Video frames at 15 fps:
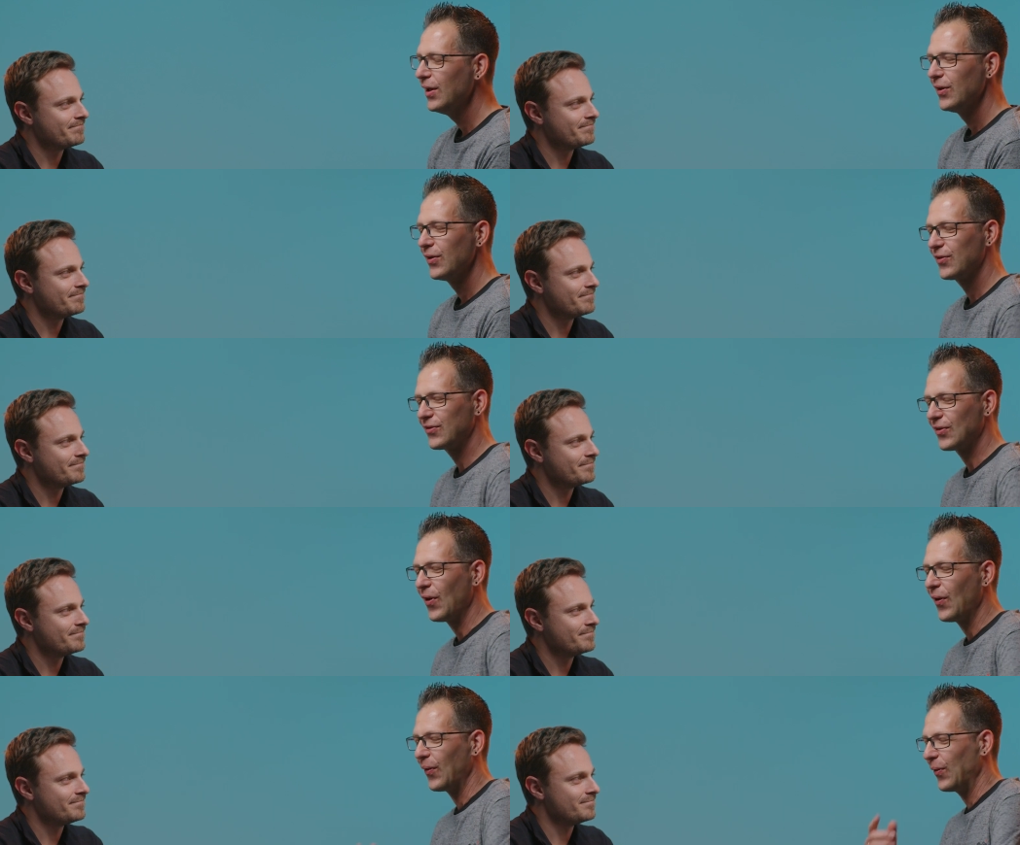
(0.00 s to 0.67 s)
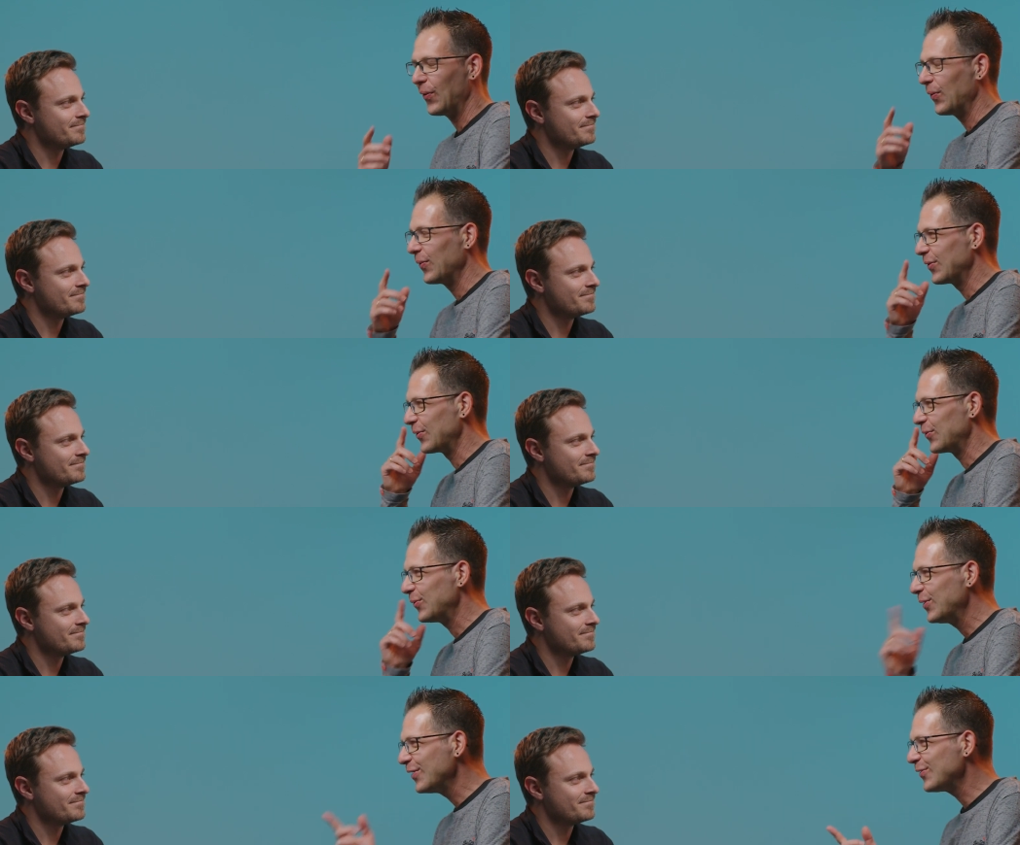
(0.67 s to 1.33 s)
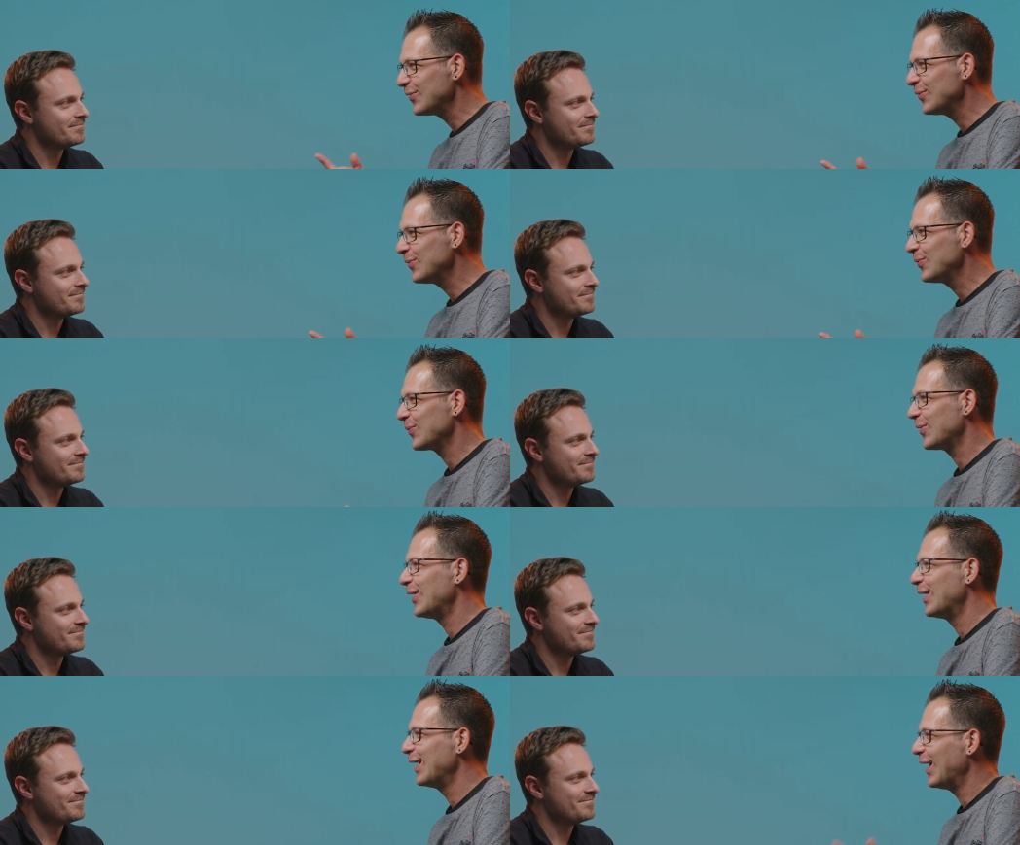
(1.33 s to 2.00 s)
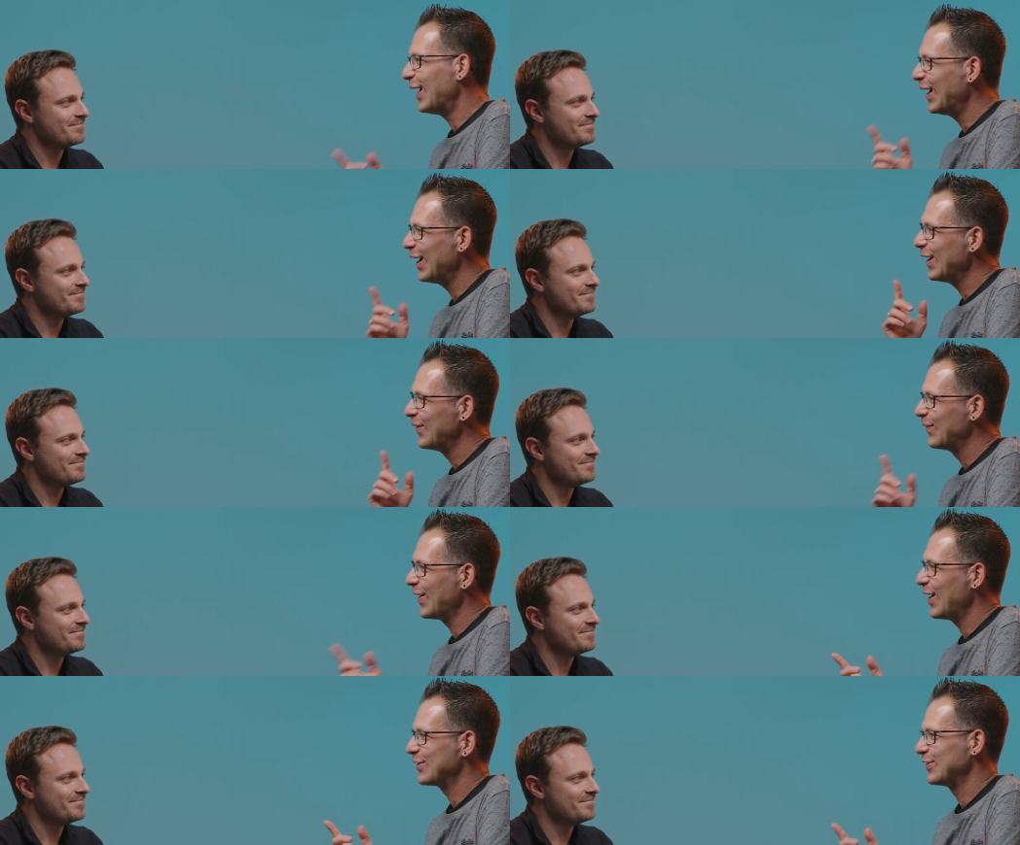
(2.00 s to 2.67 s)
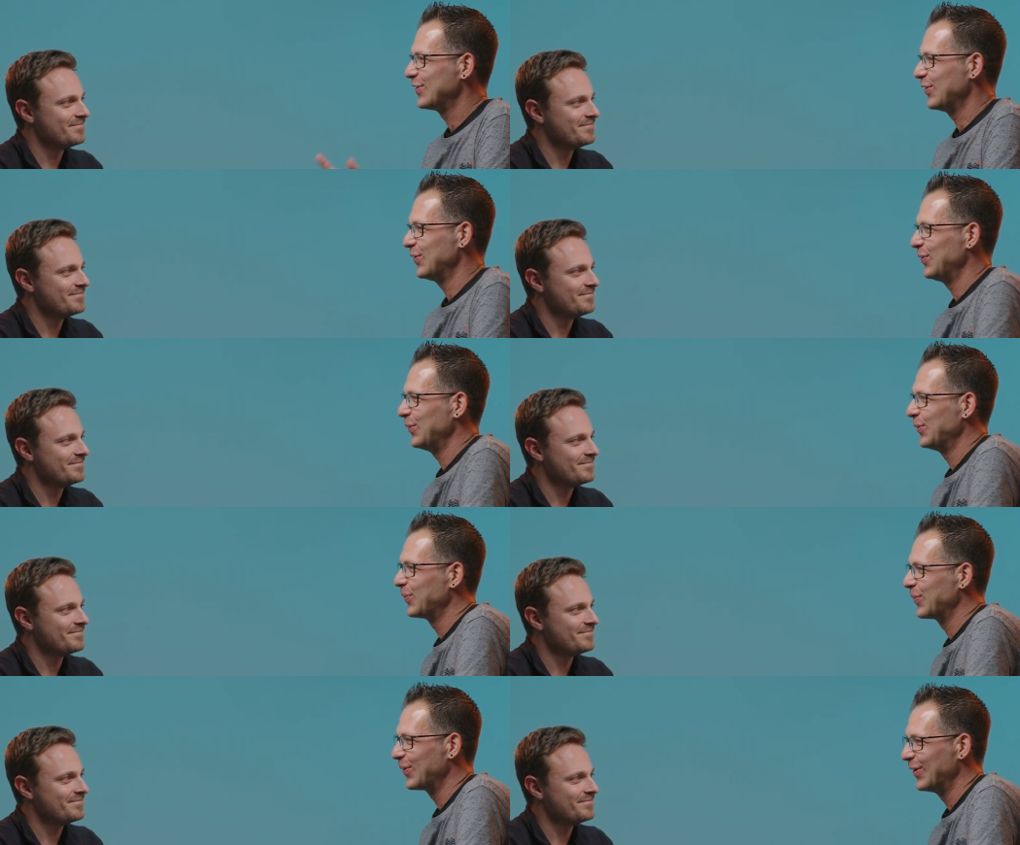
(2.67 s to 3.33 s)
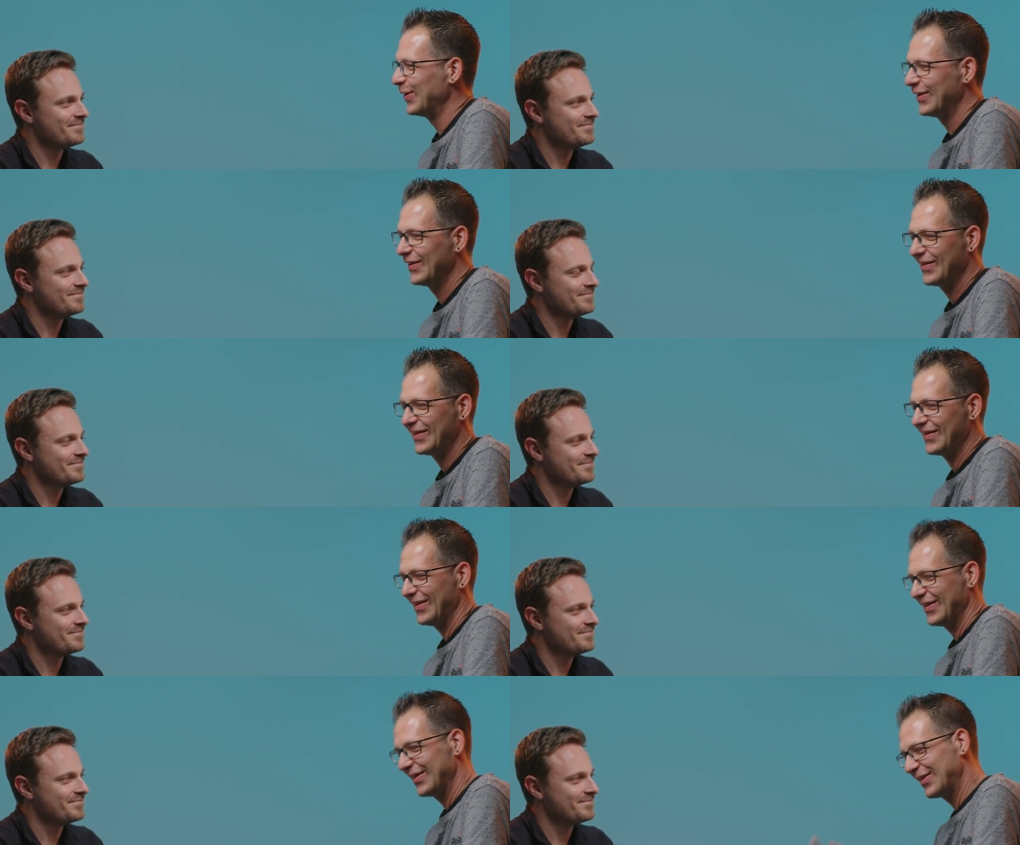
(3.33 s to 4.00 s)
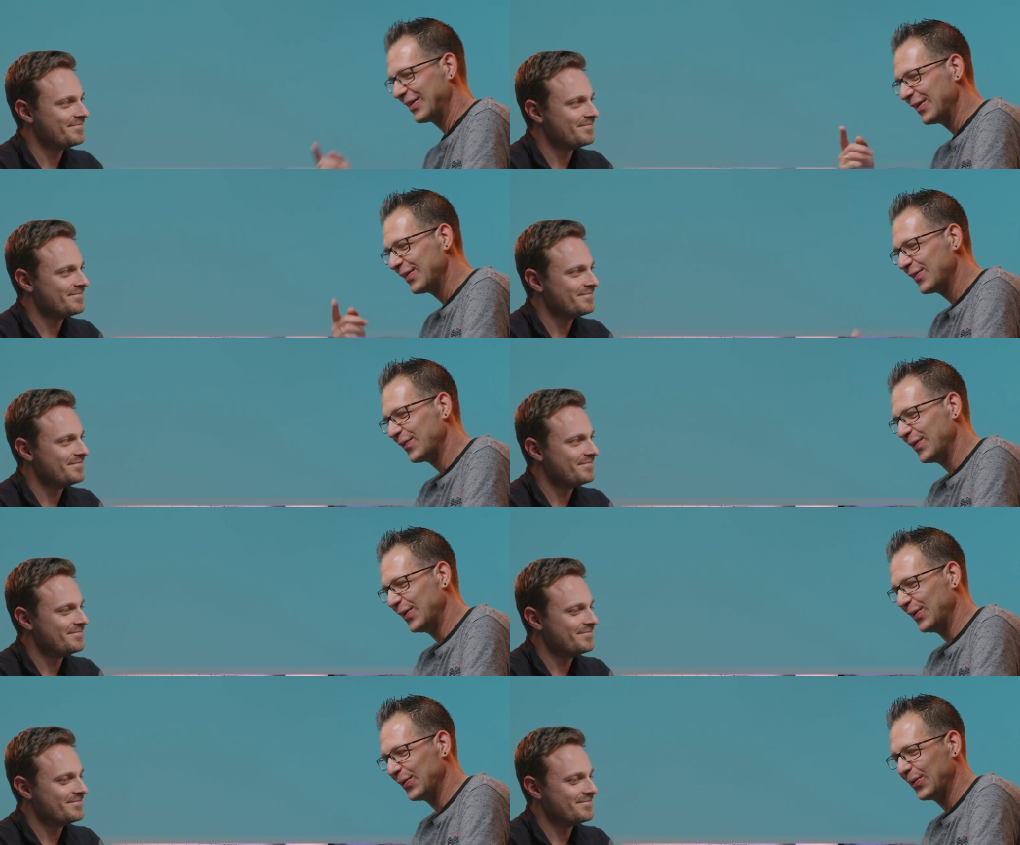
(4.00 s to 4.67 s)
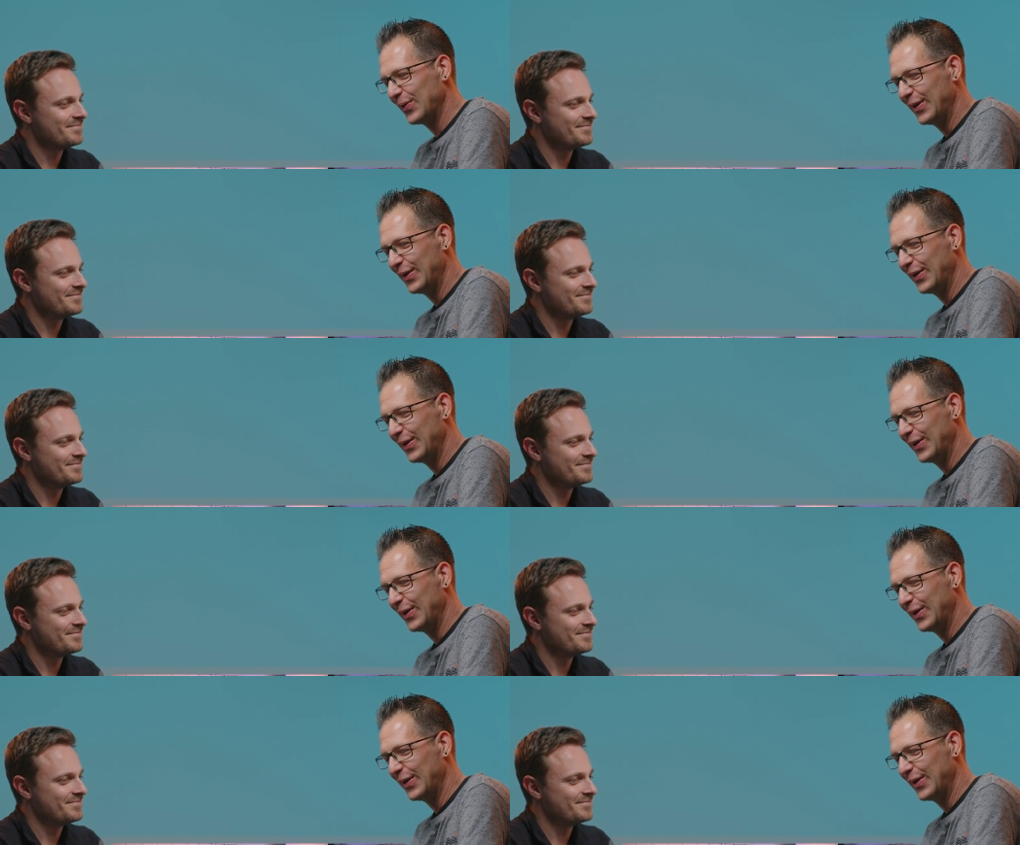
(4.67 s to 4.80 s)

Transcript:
Speaker 1: So, the reason why I invited you was this video